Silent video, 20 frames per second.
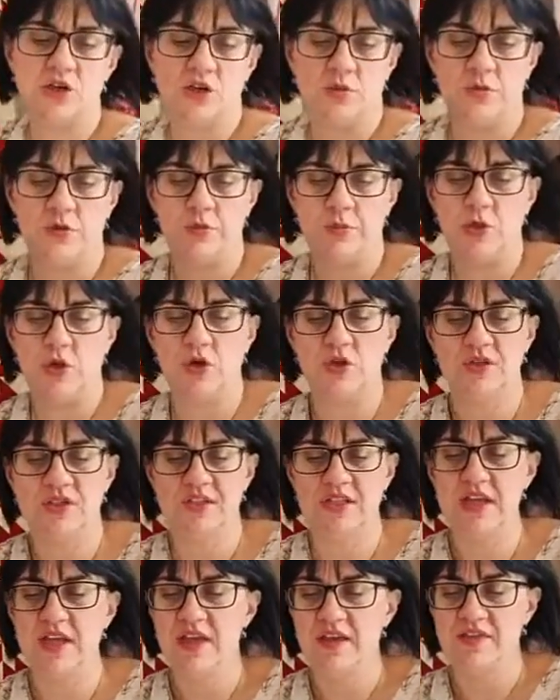need a lot more
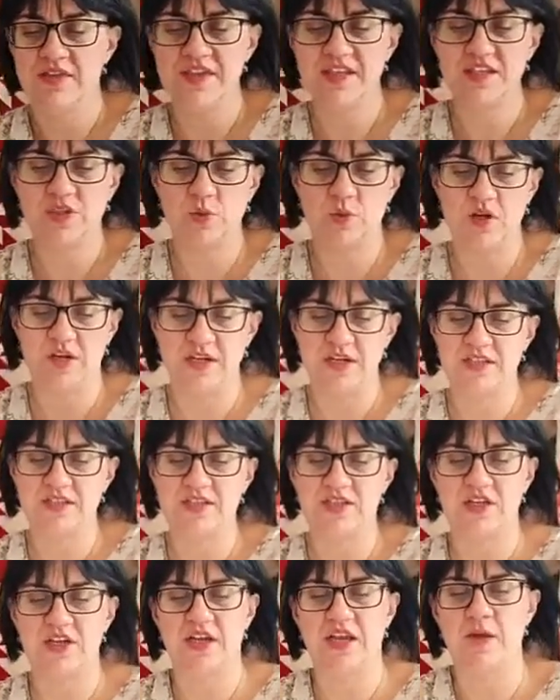blocks this one
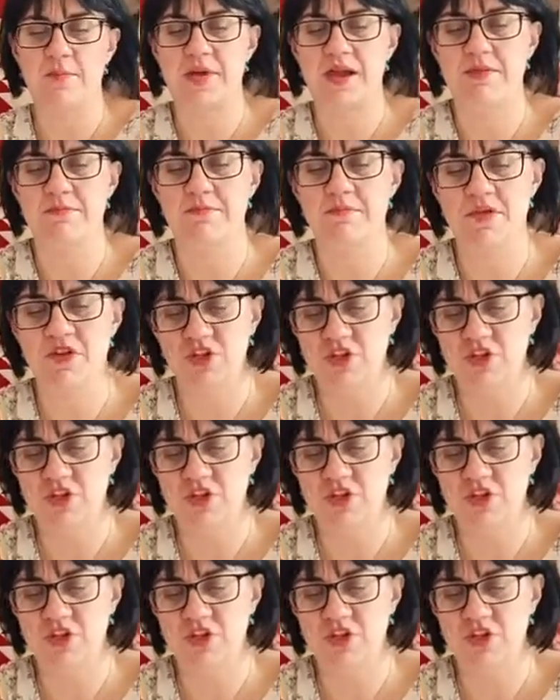is going to come out